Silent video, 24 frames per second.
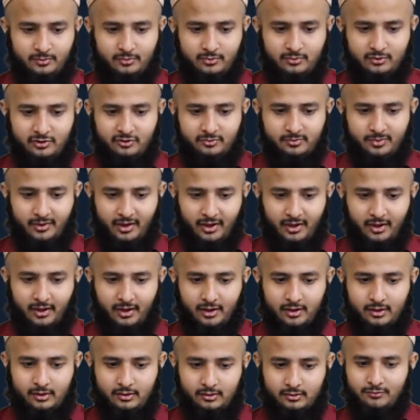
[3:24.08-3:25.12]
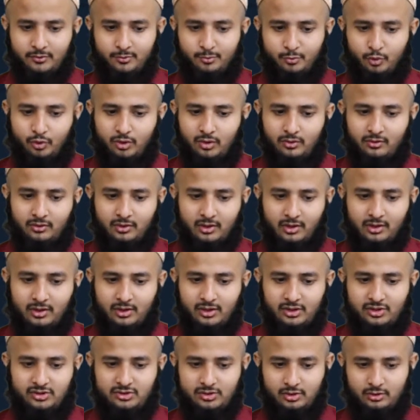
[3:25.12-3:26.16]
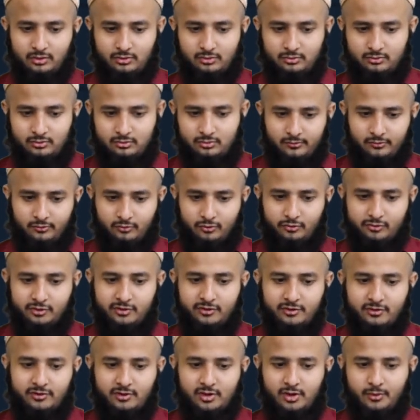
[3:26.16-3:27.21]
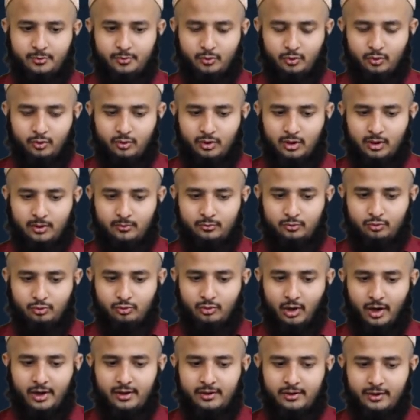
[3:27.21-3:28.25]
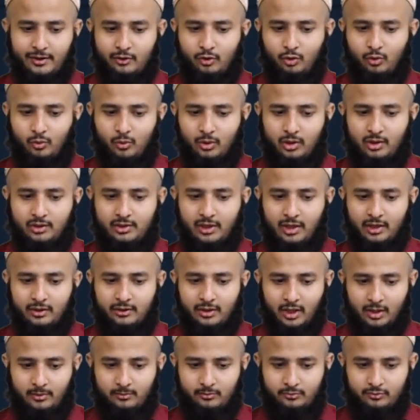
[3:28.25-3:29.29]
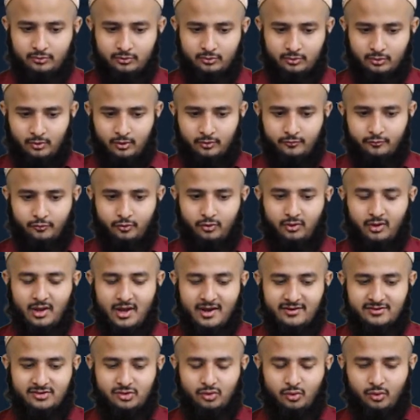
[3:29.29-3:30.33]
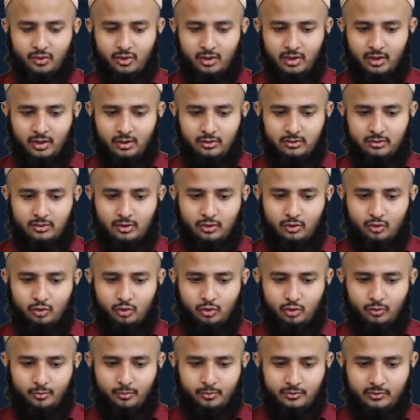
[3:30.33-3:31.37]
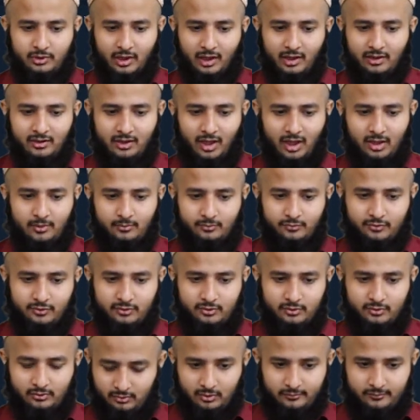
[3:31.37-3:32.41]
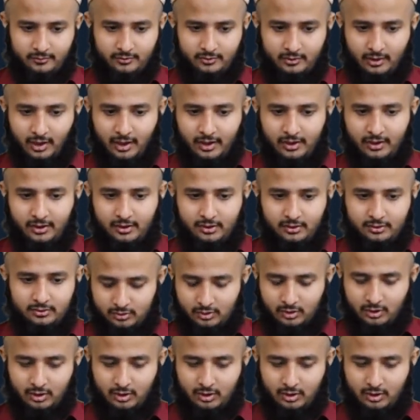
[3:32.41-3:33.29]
this bracket we put our condition. So this is the program to write hello world 10 times. For executing the loop 10 times, we write the